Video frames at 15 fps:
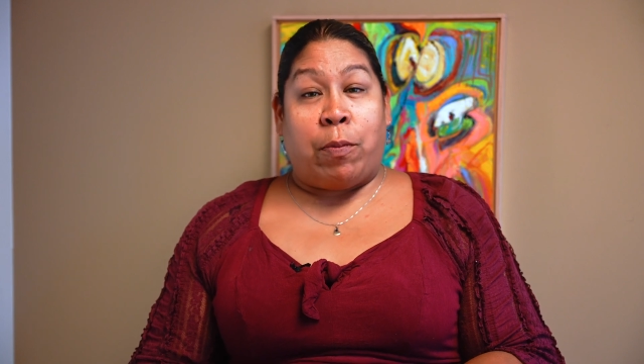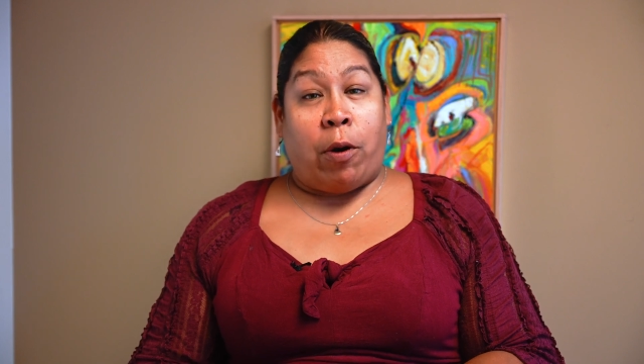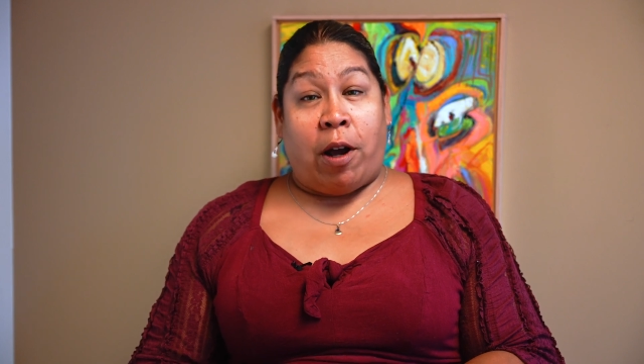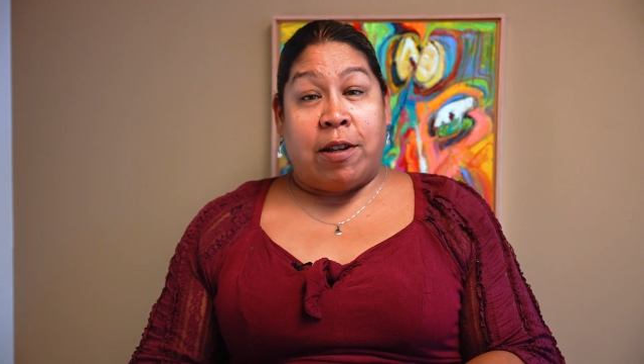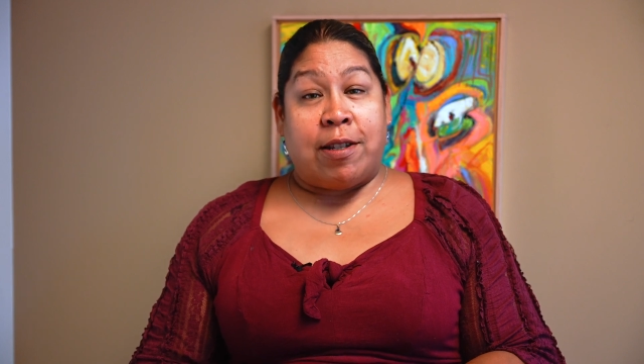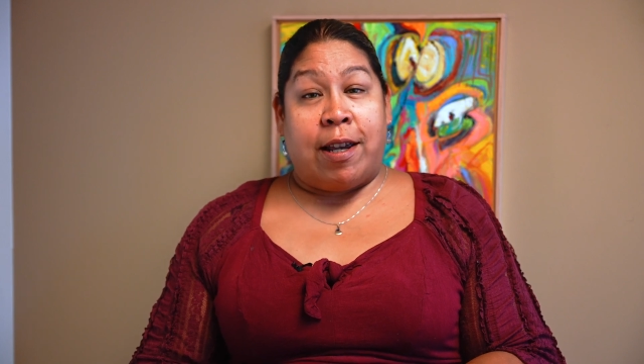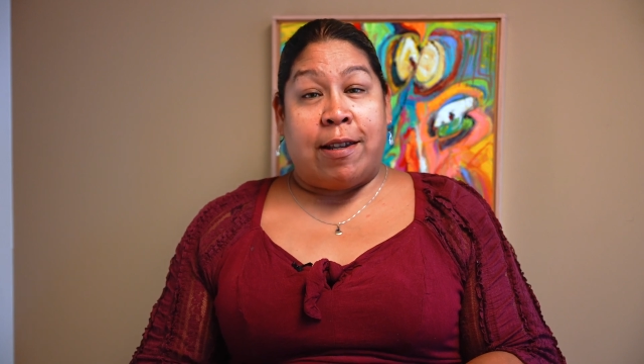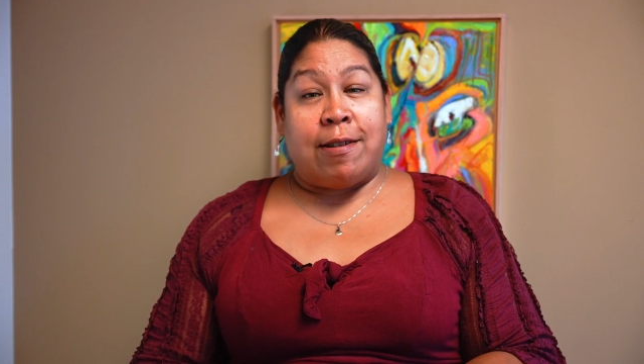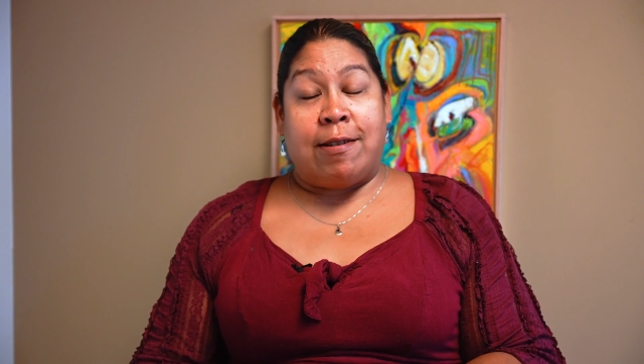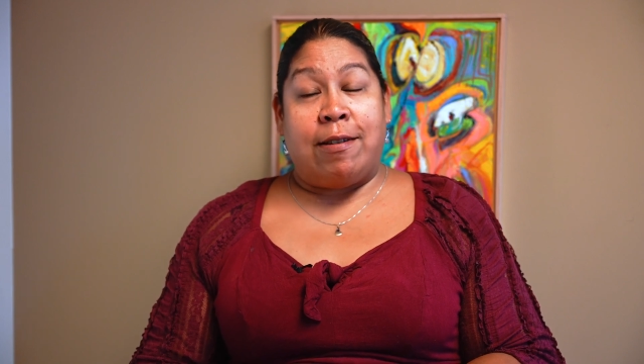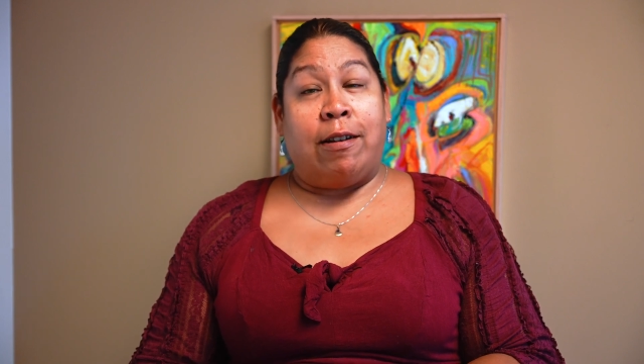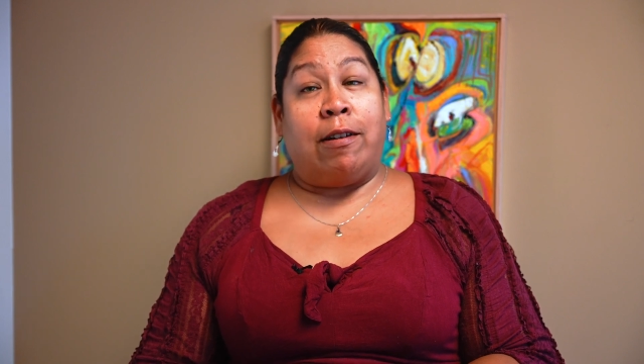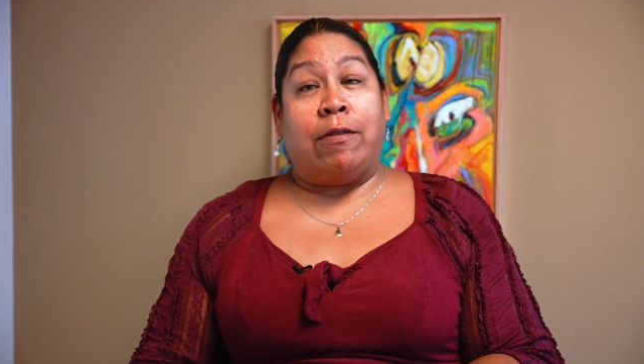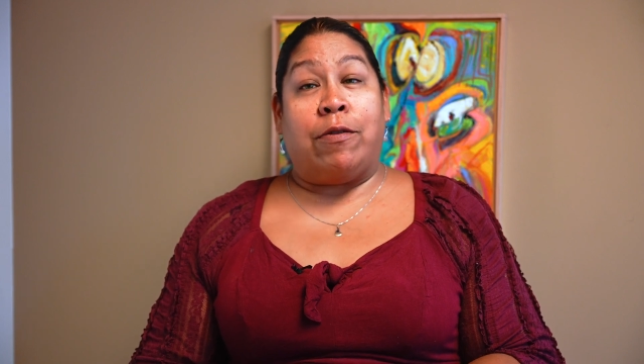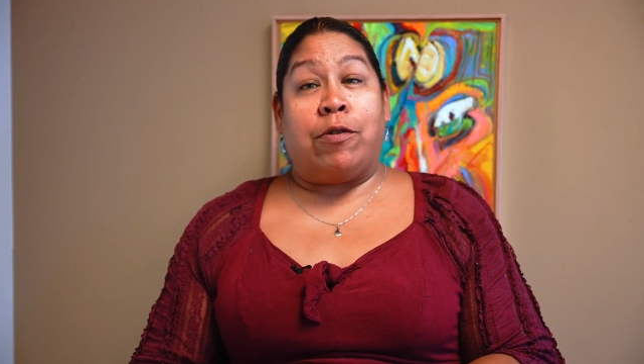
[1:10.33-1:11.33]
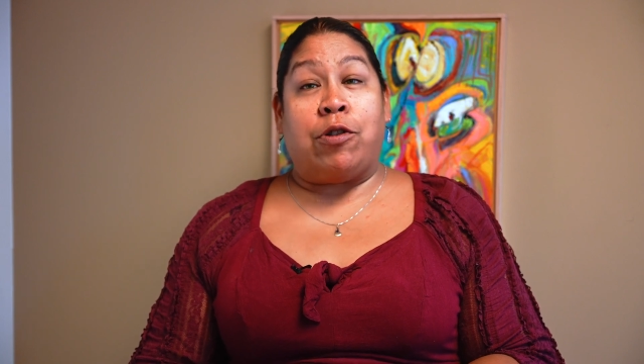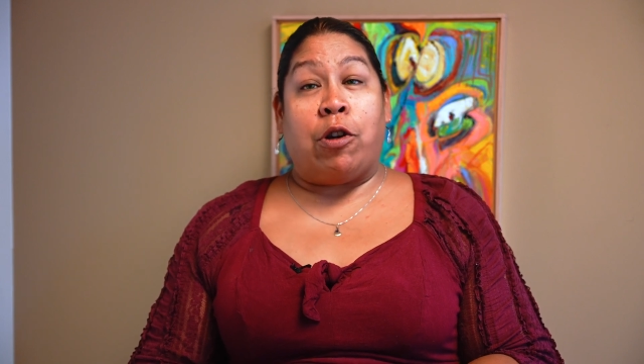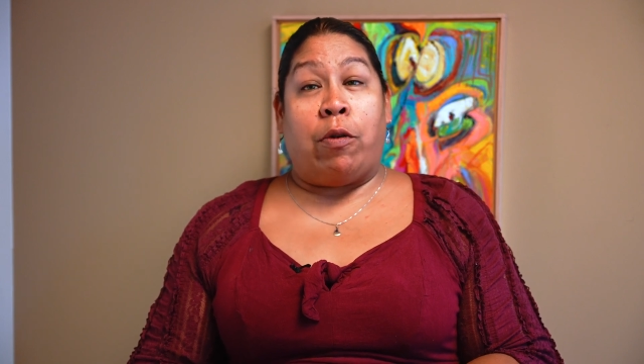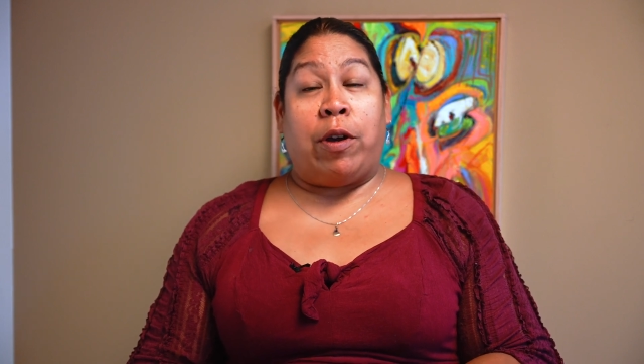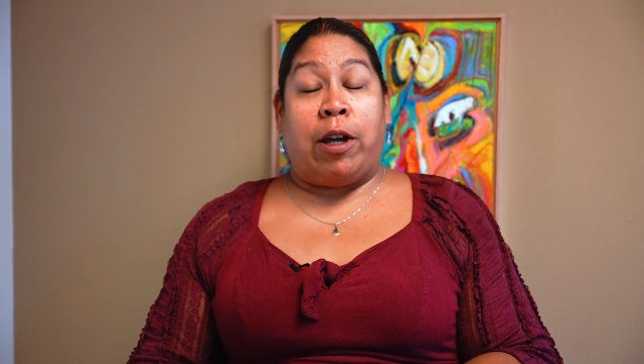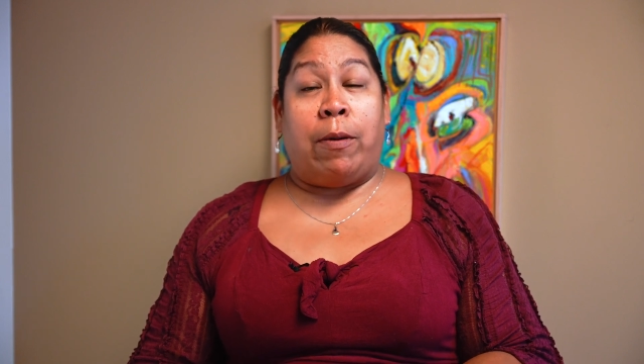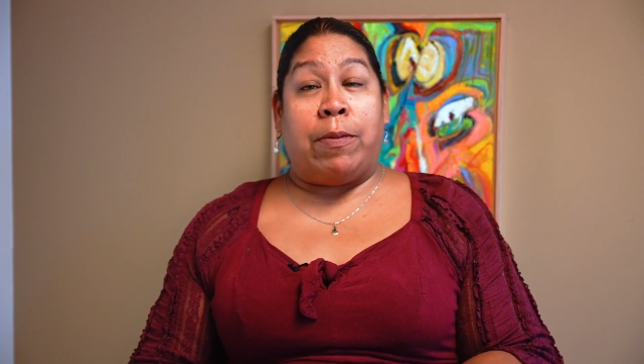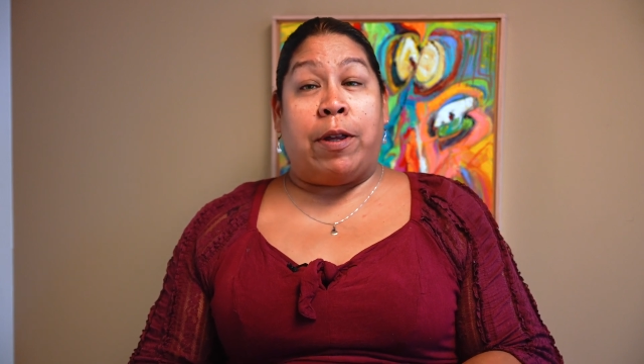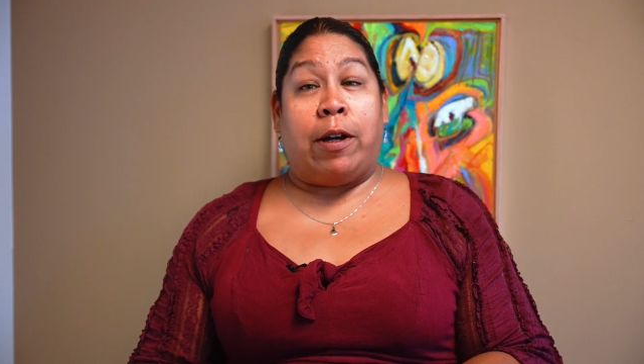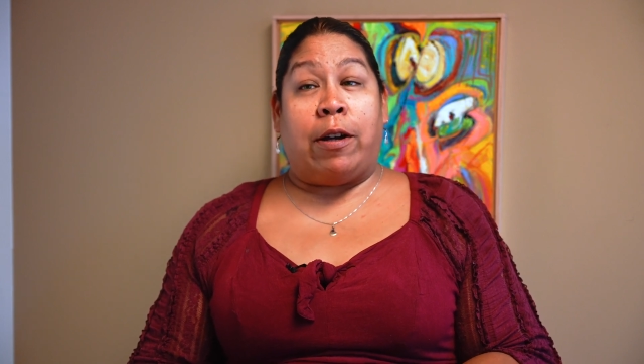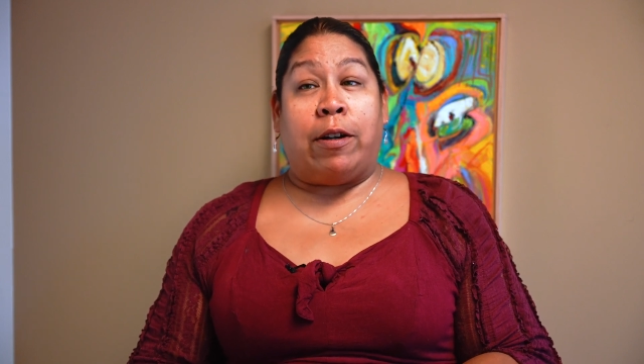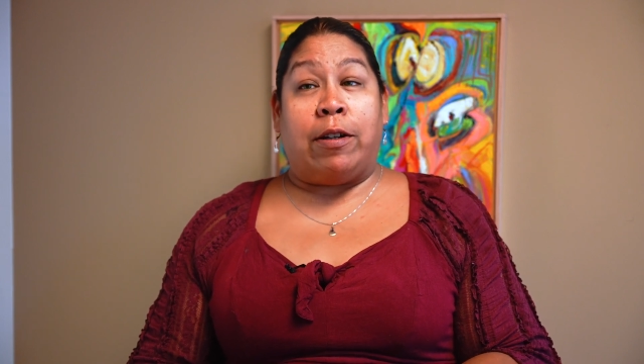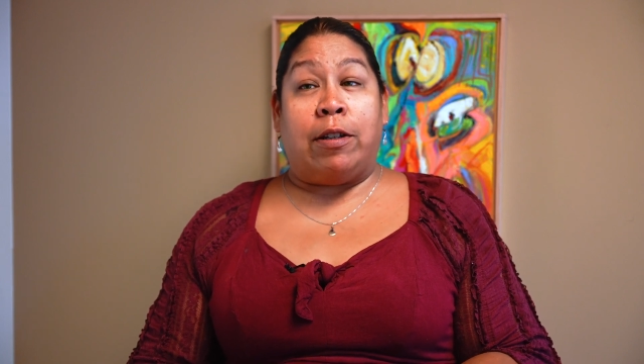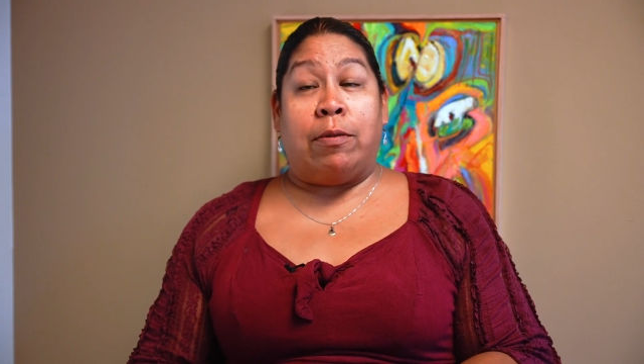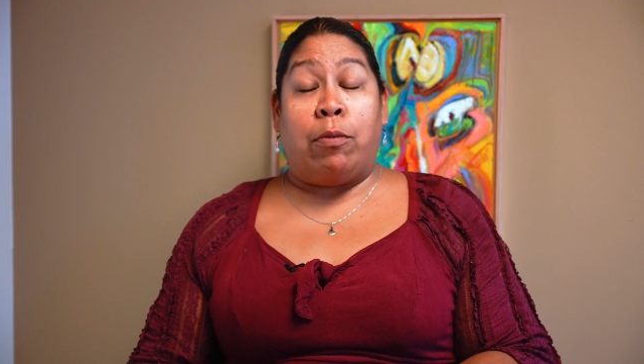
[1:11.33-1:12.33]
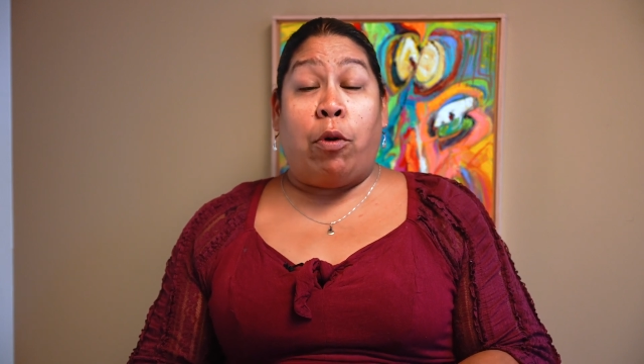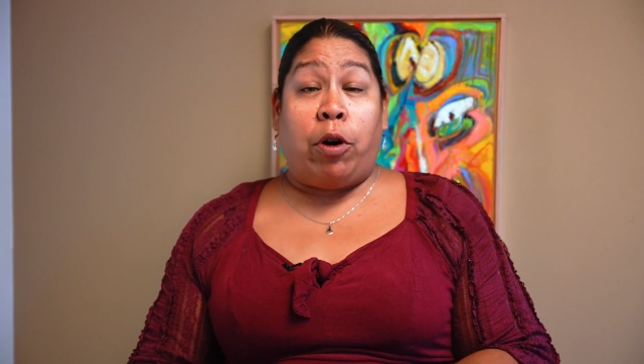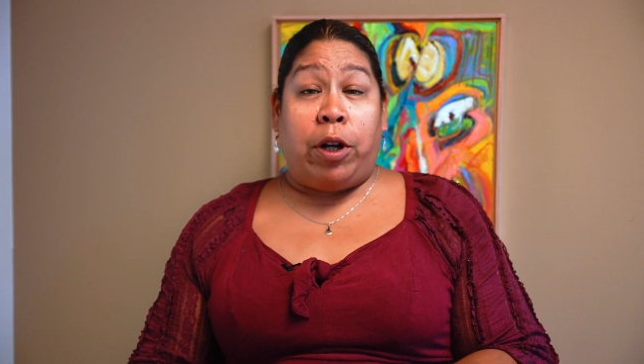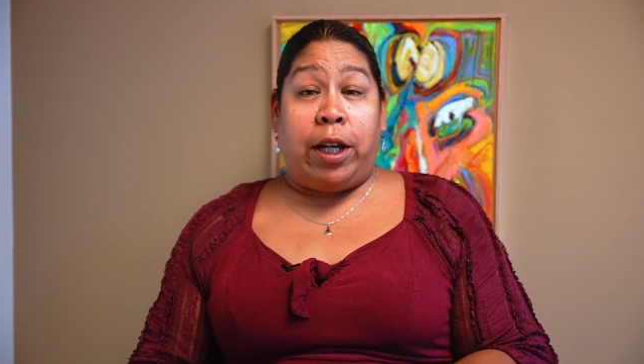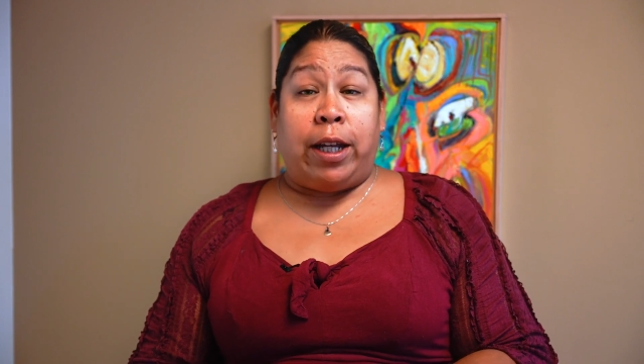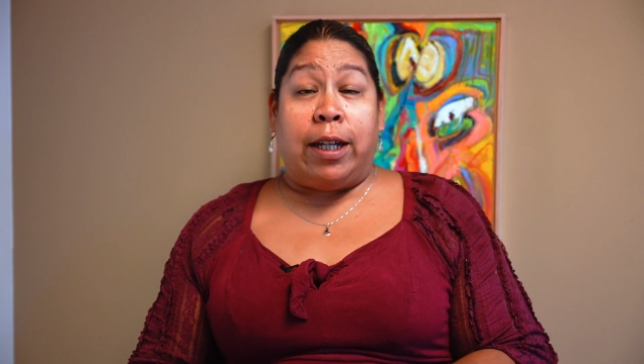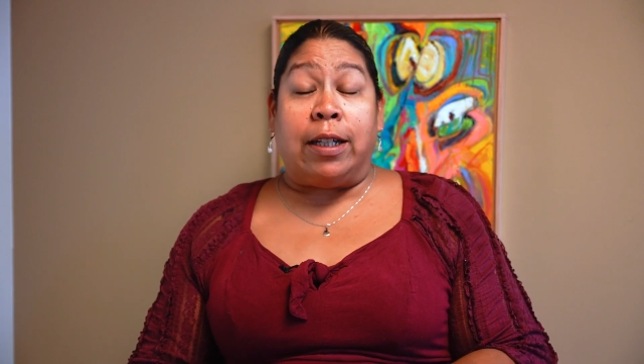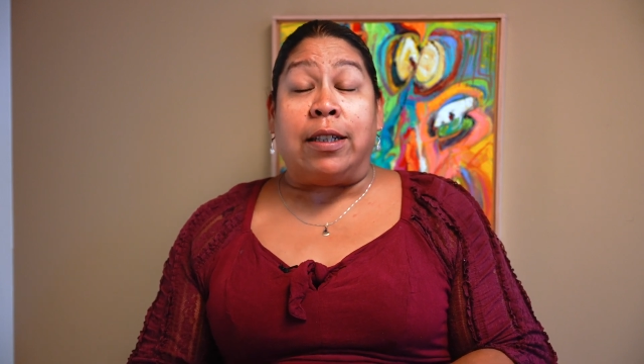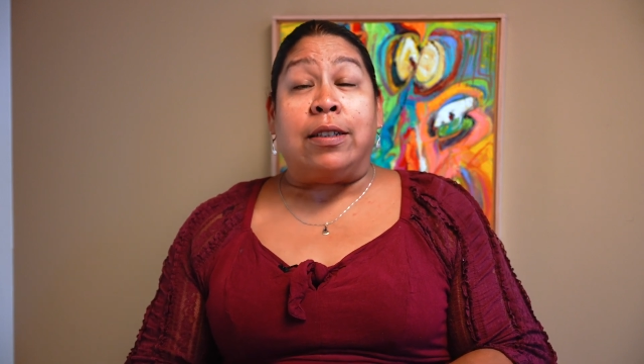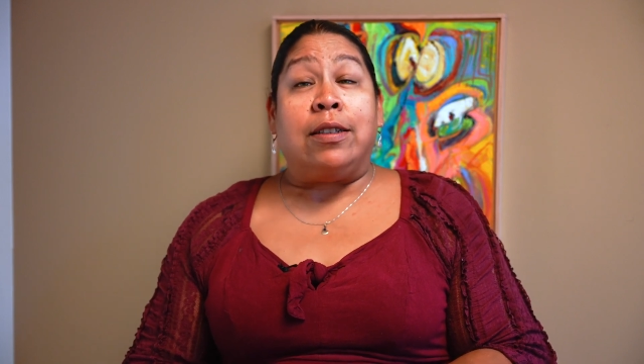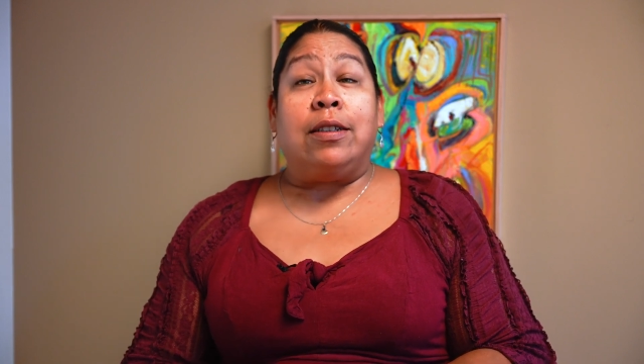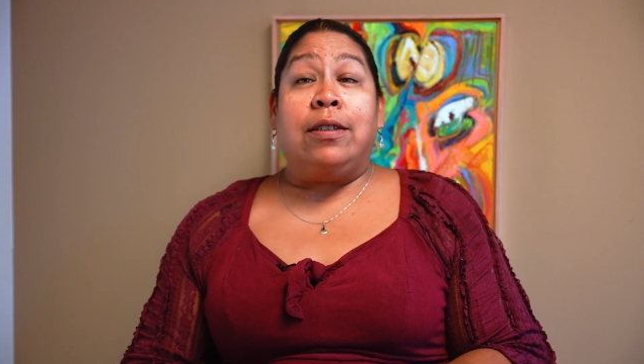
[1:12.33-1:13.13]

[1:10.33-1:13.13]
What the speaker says: process of showing up there in the morning,